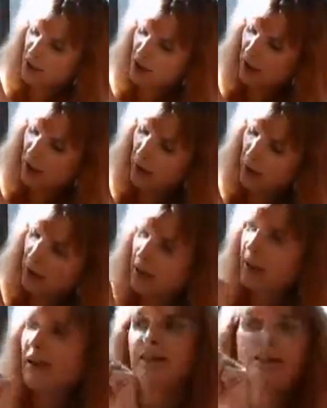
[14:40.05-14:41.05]
So
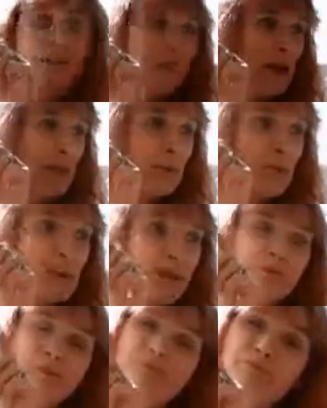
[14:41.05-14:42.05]
the
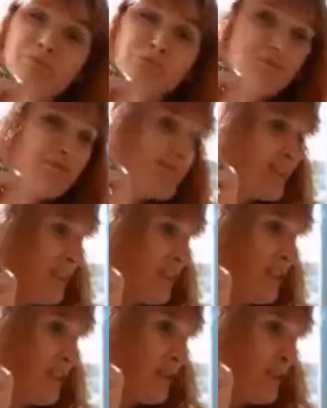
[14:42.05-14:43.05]
paper,
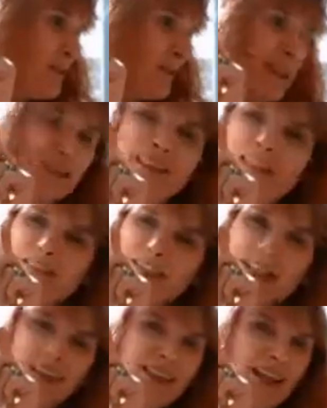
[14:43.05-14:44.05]
you can get
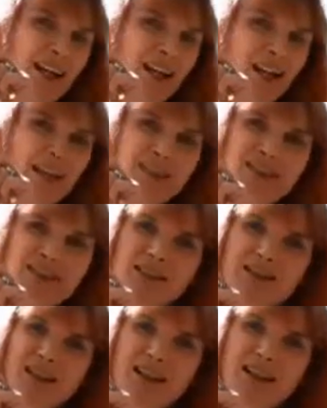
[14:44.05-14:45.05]
that
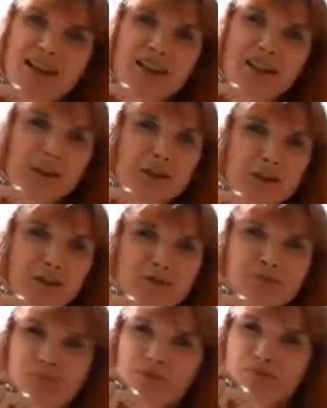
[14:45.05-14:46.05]
at your
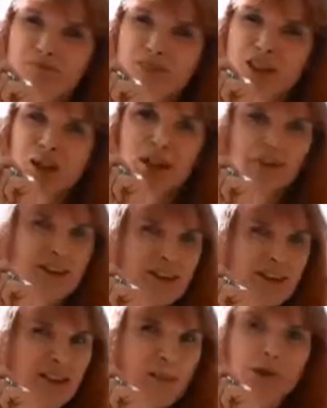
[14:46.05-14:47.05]
Office
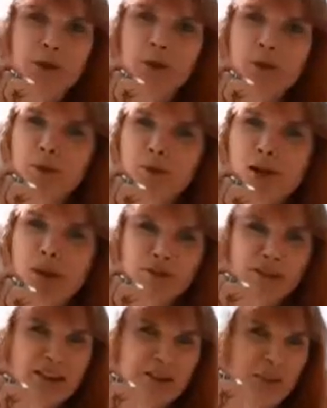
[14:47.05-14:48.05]
Depot,
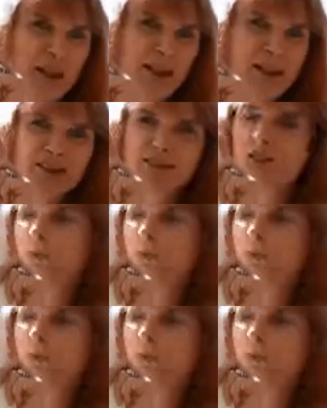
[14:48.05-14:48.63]
Office Max,